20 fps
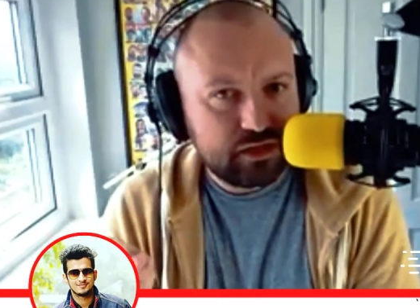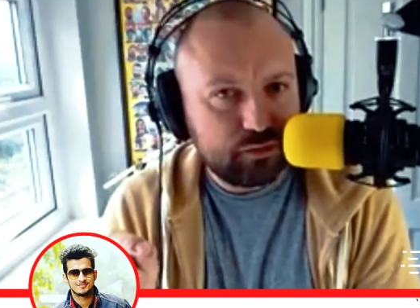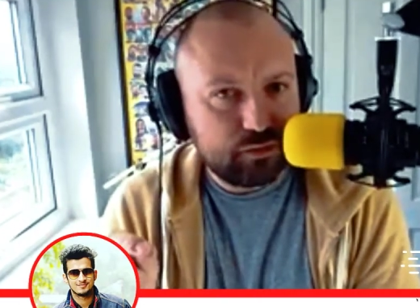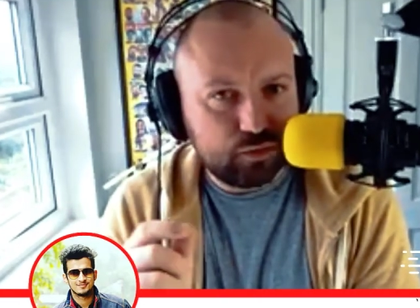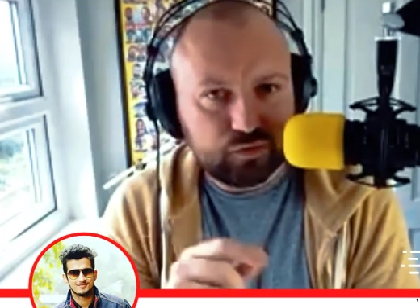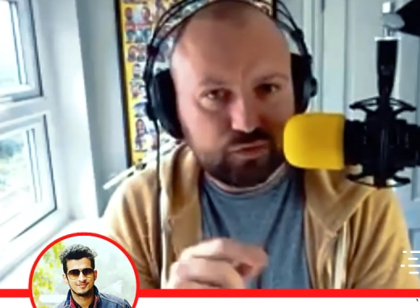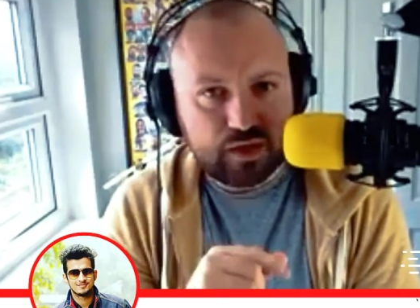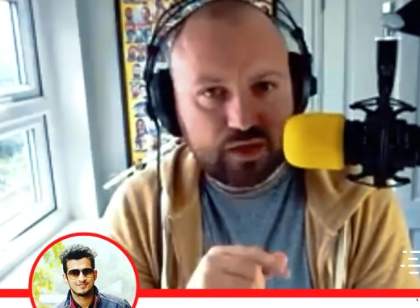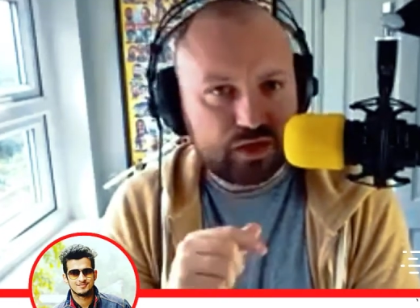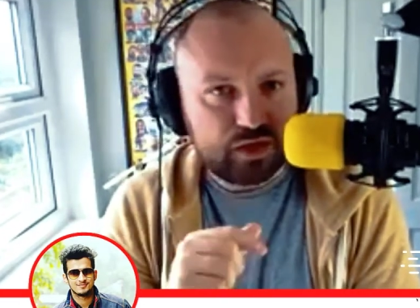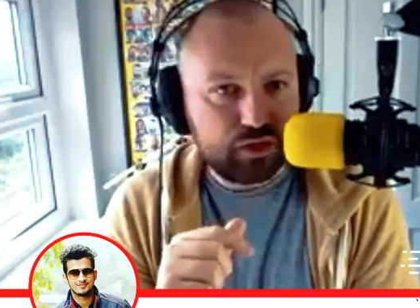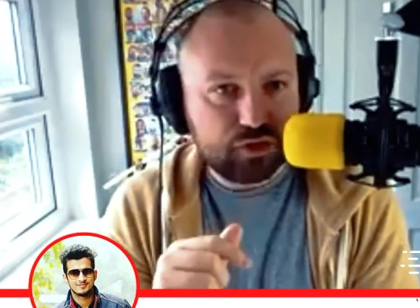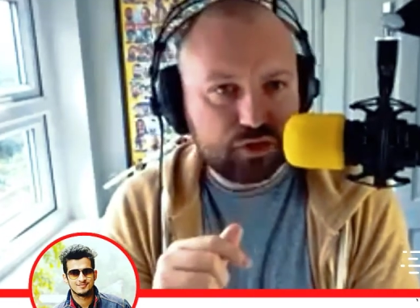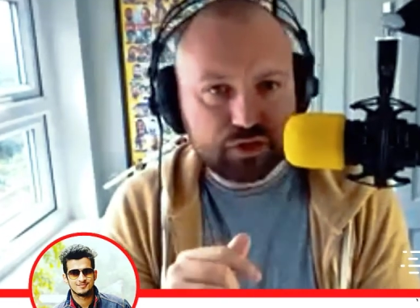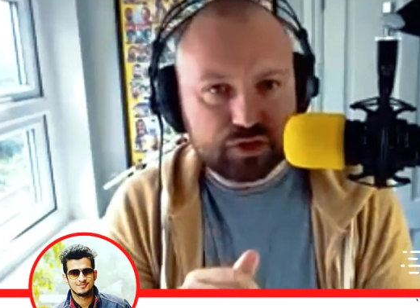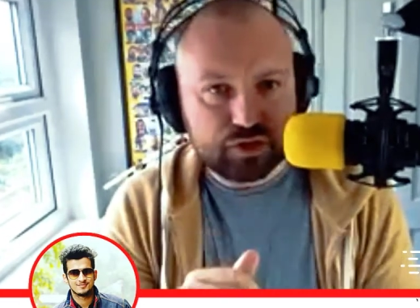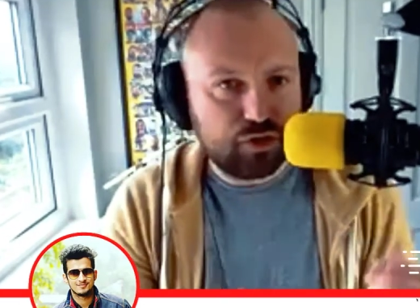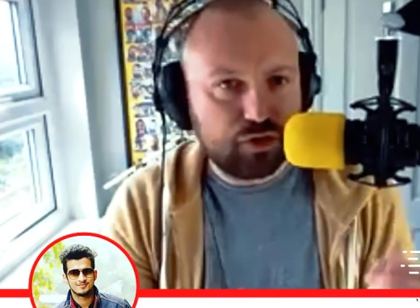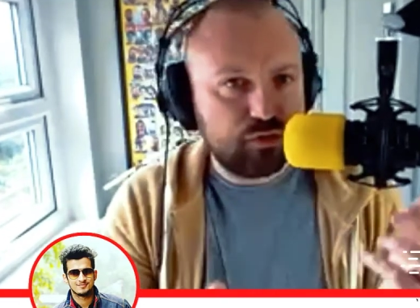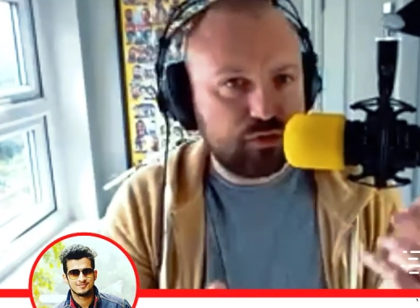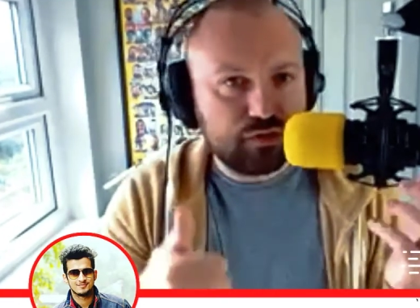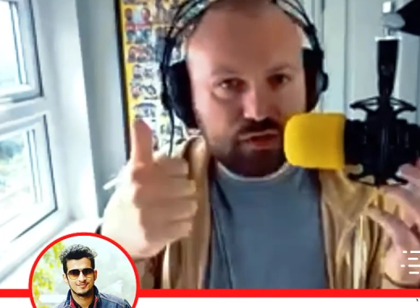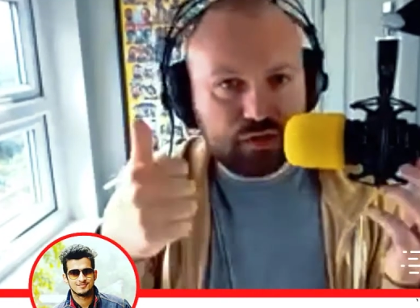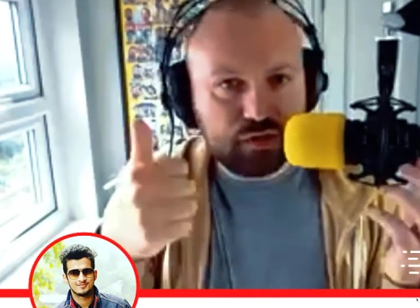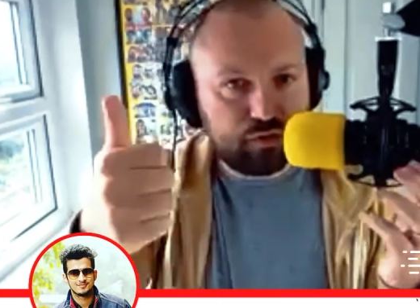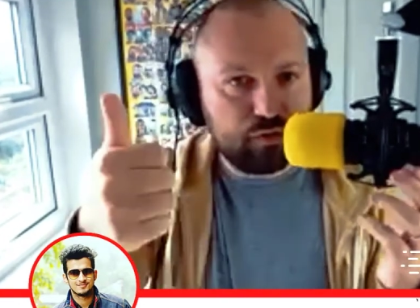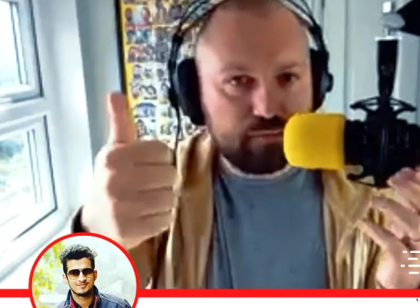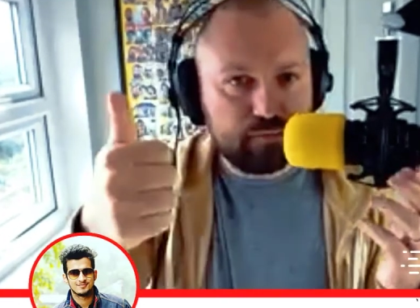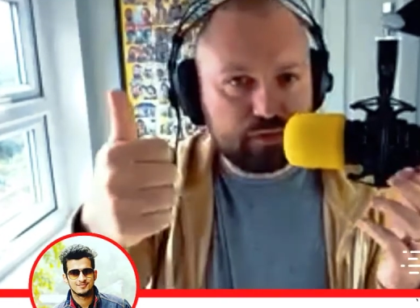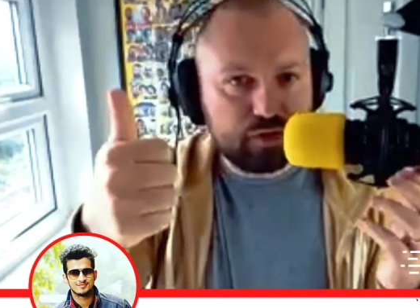Would they just use the
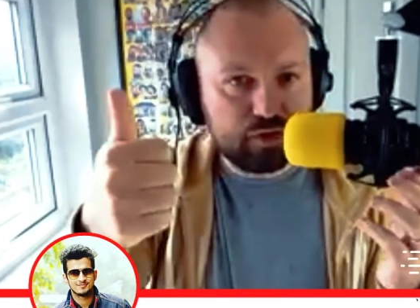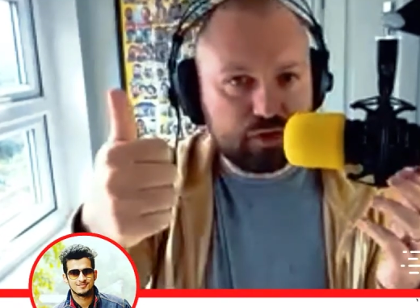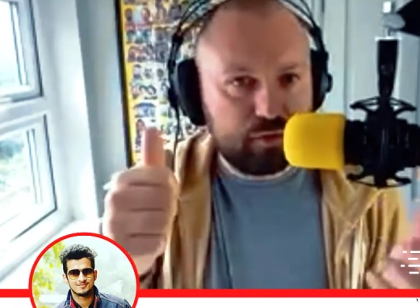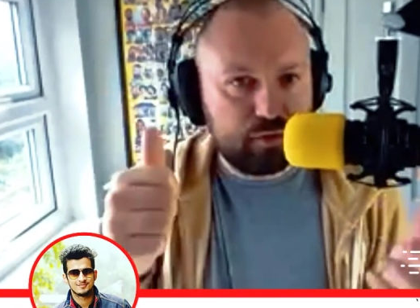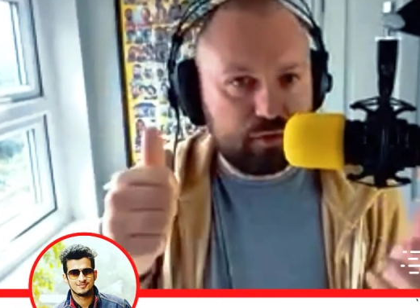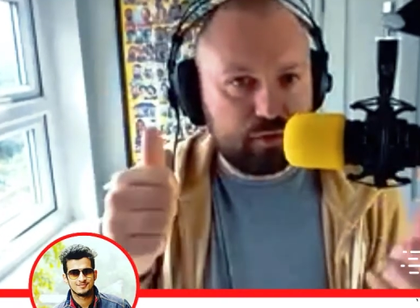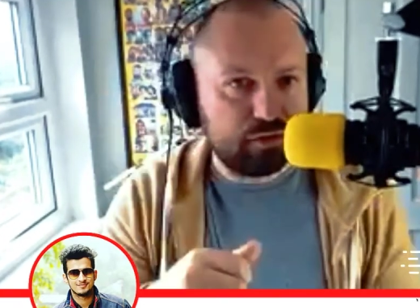thumbs up, or